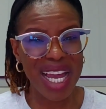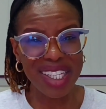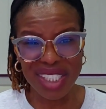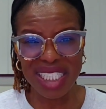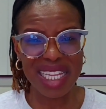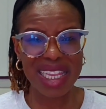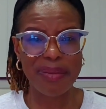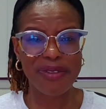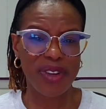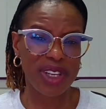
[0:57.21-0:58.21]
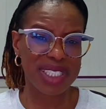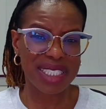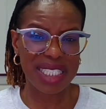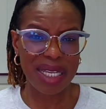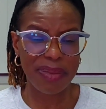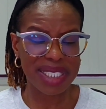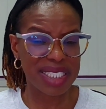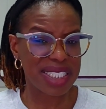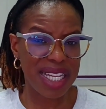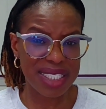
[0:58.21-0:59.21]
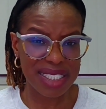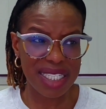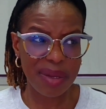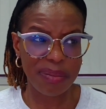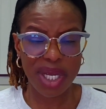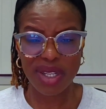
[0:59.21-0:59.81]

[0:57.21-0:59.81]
should I just let them fall asleep and stay asleep